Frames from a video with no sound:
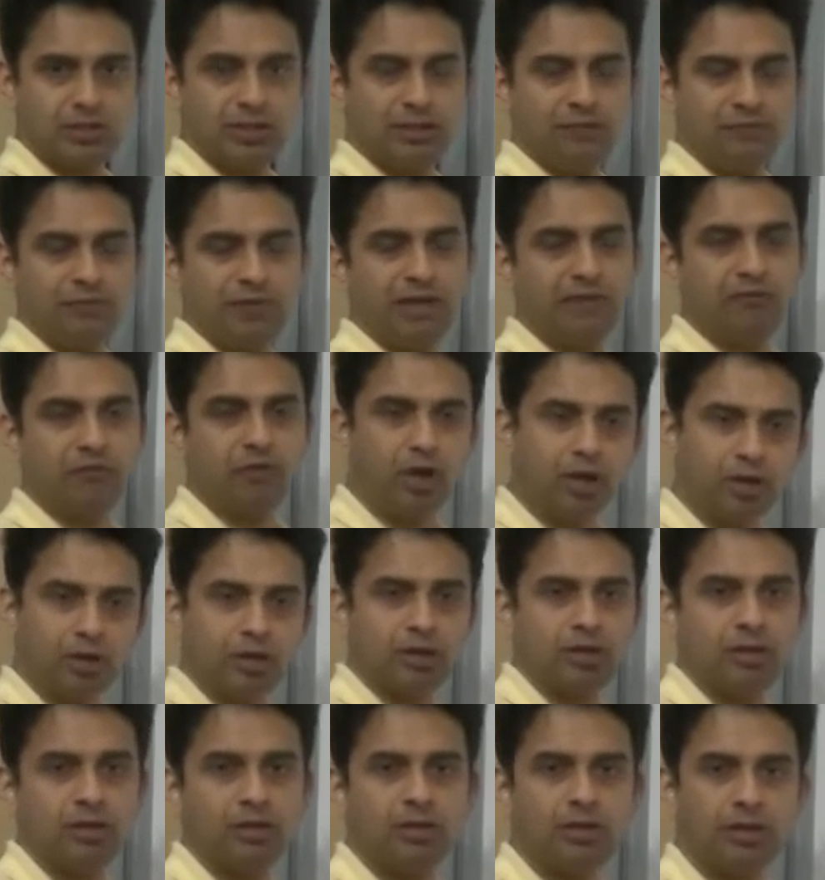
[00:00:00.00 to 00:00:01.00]
that we have
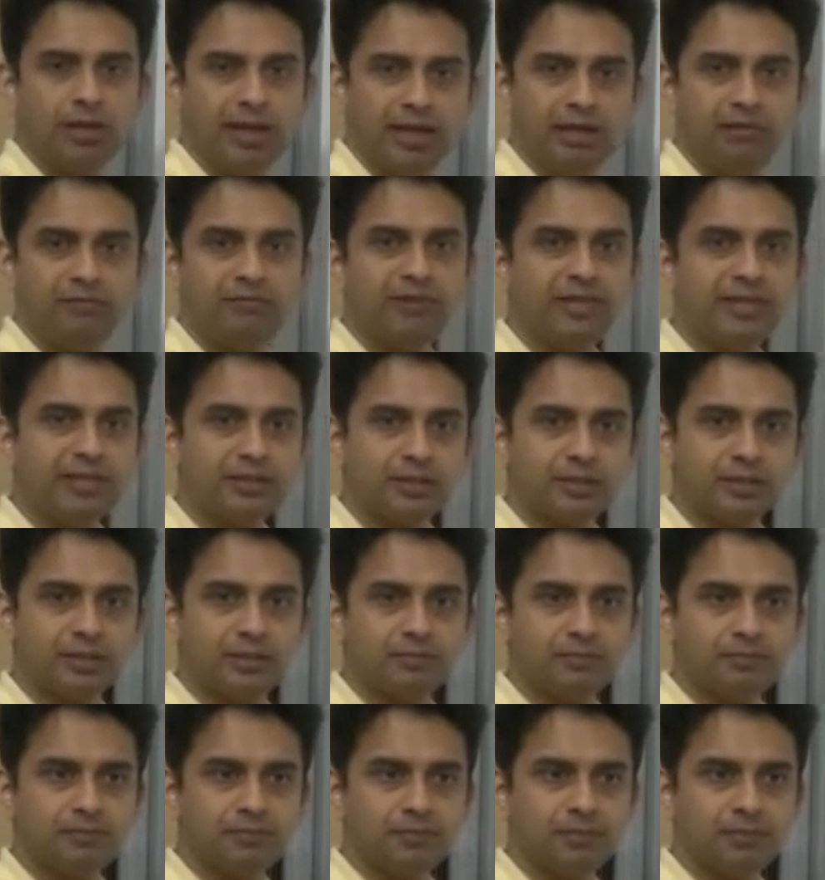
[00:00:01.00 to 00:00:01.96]
not held fixed.